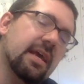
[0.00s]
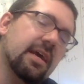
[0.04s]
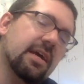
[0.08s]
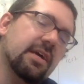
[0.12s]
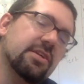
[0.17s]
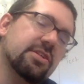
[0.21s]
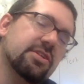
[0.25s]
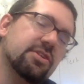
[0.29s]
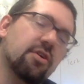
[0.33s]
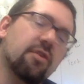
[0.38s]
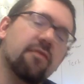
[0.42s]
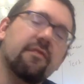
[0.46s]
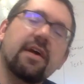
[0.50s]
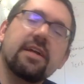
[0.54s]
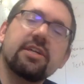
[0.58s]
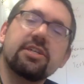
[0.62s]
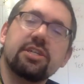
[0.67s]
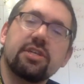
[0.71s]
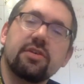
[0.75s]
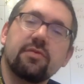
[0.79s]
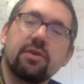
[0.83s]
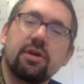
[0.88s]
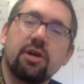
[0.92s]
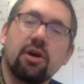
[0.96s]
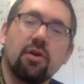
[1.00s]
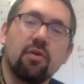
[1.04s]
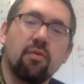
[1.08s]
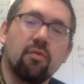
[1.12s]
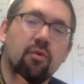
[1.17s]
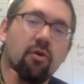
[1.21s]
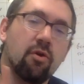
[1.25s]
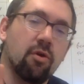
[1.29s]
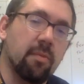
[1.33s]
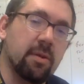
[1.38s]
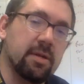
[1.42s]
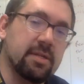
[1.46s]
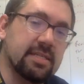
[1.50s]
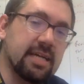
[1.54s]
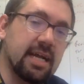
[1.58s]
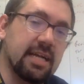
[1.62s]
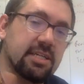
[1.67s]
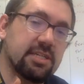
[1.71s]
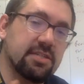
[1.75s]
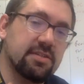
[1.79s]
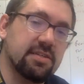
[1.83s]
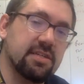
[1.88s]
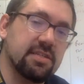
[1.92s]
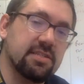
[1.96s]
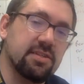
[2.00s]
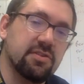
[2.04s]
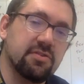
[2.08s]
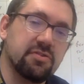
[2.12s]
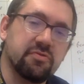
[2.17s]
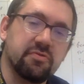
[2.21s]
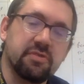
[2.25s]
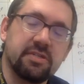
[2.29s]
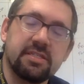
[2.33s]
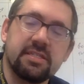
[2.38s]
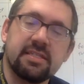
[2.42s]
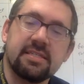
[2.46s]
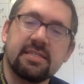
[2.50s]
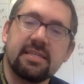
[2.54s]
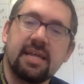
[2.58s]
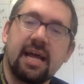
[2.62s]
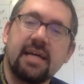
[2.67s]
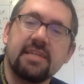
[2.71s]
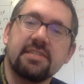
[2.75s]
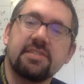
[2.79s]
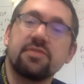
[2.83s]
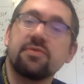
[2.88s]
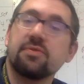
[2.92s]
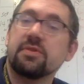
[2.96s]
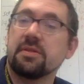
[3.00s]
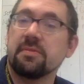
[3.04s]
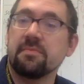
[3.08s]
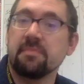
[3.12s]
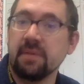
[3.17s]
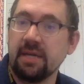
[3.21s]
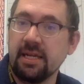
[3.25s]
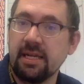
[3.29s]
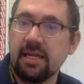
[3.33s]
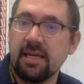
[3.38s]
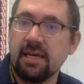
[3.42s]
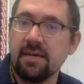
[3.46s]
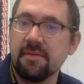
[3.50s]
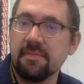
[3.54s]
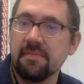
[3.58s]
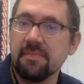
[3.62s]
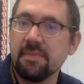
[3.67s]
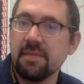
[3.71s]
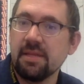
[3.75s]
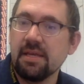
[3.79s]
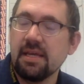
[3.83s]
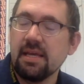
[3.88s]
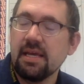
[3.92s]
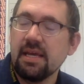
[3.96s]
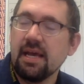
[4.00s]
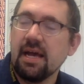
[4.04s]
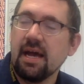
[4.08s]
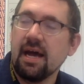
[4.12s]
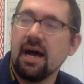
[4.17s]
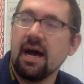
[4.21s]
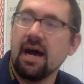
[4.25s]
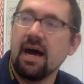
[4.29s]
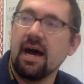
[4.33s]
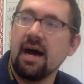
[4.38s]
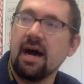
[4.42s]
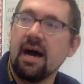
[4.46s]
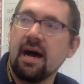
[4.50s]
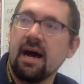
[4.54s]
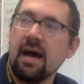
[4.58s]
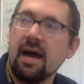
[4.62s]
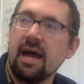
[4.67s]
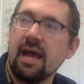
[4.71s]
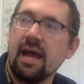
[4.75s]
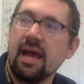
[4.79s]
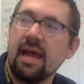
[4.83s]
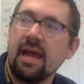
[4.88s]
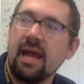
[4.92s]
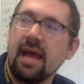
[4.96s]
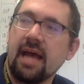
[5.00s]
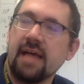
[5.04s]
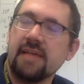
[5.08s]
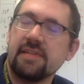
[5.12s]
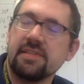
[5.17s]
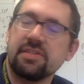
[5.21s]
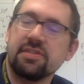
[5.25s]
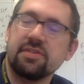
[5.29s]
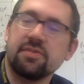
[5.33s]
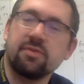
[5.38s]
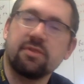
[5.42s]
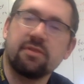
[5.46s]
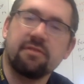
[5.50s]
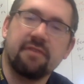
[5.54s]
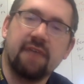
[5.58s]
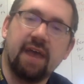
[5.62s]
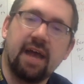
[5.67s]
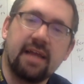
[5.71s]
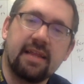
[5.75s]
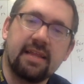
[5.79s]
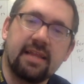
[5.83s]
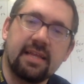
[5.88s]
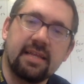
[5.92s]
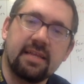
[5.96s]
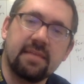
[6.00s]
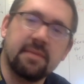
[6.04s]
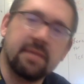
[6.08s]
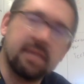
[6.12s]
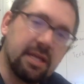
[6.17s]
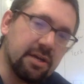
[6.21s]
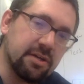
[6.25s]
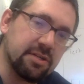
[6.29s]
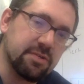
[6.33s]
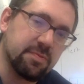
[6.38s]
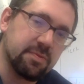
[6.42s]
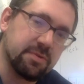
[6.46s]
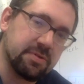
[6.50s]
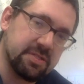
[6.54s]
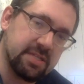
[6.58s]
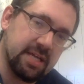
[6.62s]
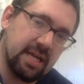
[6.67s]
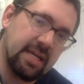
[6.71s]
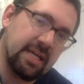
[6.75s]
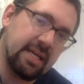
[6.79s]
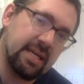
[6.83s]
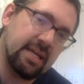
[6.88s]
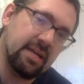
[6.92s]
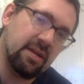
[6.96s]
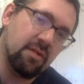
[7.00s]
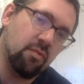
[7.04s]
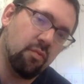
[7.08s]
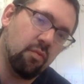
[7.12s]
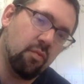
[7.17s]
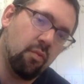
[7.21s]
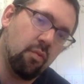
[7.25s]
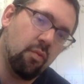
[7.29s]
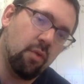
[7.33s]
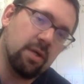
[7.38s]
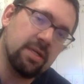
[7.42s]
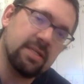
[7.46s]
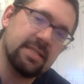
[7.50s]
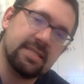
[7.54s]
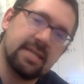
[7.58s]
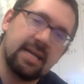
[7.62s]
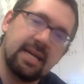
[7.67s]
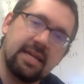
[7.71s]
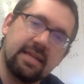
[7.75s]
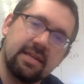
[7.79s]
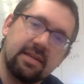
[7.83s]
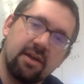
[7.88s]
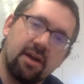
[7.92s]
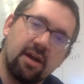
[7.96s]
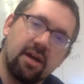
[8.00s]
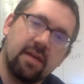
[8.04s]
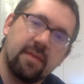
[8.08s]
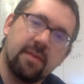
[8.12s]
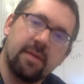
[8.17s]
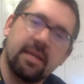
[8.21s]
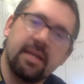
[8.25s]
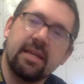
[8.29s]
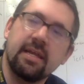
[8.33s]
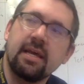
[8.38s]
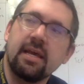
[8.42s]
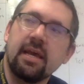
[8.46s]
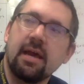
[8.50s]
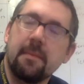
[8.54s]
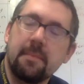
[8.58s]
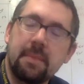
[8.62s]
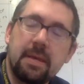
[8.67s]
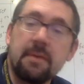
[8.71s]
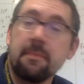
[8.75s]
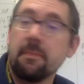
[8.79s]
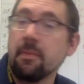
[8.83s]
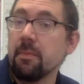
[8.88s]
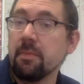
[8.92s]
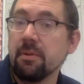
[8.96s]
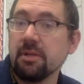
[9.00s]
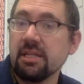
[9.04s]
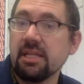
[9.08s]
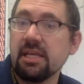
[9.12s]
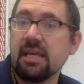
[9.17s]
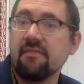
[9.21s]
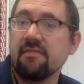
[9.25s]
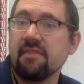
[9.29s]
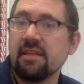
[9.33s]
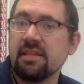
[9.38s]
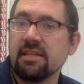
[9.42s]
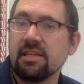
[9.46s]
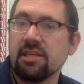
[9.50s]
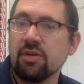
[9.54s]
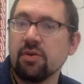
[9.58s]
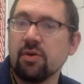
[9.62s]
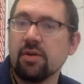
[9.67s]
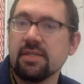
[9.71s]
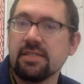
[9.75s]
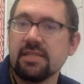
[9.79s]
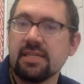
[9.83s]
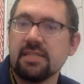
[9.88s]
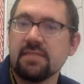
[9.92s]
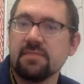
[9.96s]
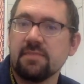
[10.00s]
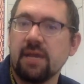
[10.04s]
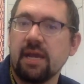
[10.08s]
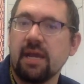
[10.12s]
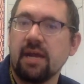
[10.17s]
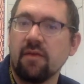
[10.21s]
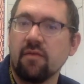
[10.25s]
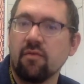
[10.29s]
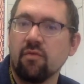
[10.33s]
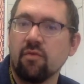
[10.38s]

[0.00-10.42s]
So eventually we go to war, but it's not just because of those reasons. It has to do with the media. It has to do with the fact that the media is presenting one side of the argument. People believe that the USS Maine